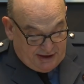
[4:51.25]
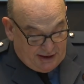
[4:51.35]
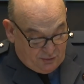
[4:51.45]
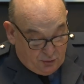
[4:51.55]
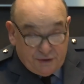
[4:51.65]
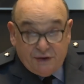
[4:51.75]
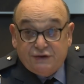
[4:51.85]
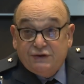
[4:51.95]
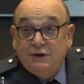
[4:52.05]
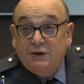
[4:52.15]

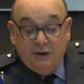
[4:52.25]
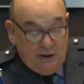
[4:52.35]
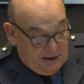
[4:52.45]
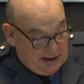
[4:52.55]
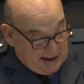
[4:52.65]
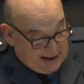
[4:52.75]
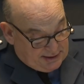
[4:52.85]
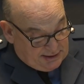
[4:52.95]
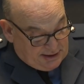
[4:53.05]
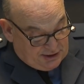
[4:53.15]
headquarters
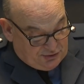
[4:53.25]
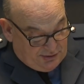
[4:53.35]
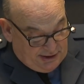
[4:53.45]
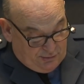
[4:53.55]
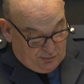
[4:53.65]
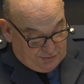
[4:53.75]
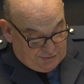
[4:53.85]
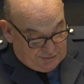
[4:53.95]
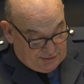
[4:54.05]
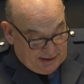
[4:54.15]
and national
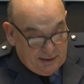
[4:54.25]
headquarters.